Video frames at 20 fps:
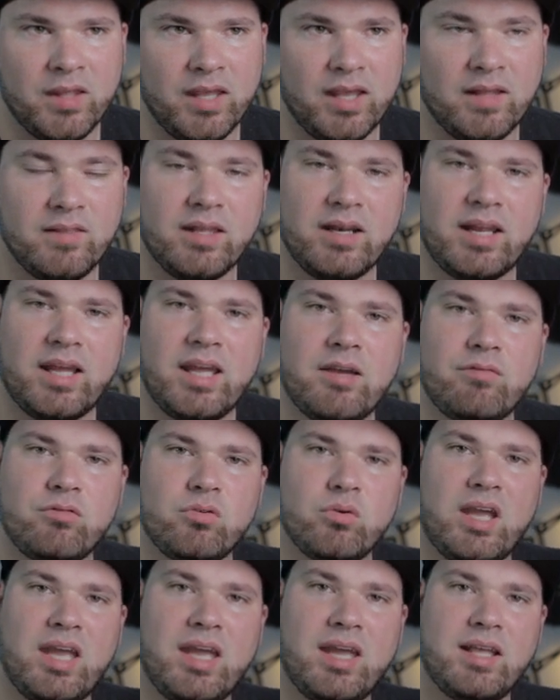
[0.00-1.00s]
And then I have
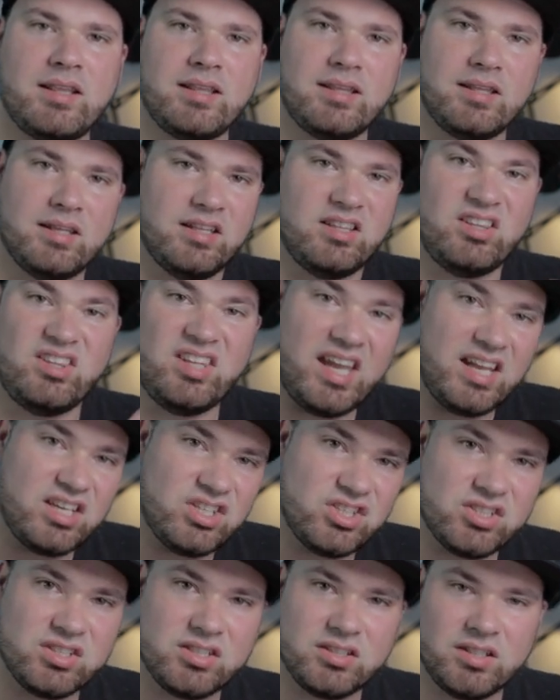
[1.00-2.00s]
to
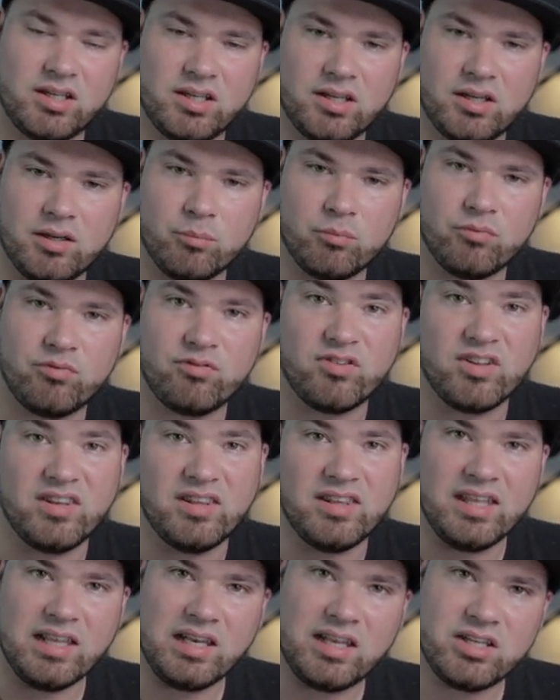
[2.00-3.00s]
attach
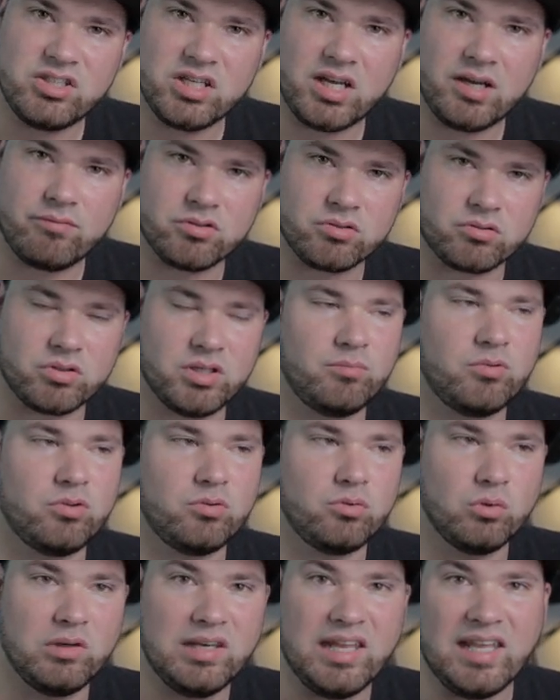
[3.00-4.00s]
vanilla JavaScript
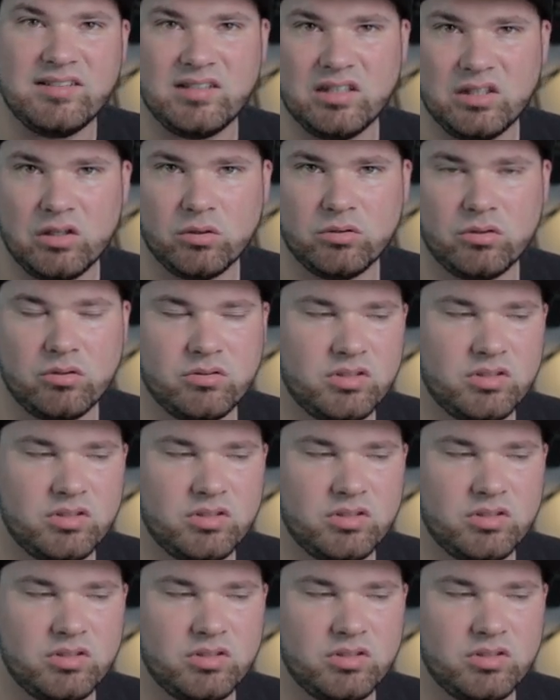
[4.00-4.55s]
to lazy load